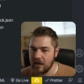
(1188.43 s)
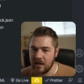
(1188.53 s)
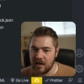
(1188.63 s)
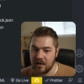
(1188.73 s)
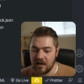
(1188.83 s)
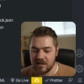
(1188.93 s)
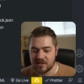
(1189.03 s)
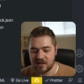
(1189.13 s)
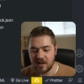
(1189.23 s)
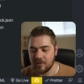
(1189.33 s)
And
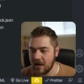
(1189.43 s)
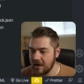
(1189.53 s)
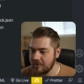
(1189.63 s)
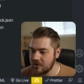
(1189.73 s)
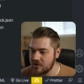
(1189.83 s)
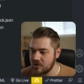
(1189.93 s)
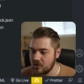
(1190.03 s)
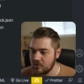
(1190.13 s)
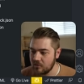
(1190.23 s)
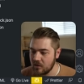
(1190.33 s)
instead of having
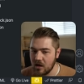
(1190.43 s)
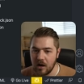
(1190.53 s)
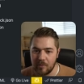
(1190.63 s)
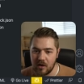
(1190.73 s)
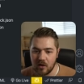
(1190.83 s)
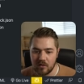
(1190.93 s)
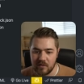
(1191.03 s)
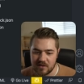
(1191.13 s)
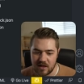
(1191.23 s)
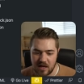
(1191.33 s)
to copy all of
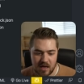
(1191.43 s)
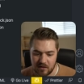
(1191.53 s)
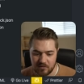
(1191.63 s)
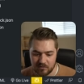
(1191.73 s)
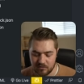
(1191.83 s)
this again,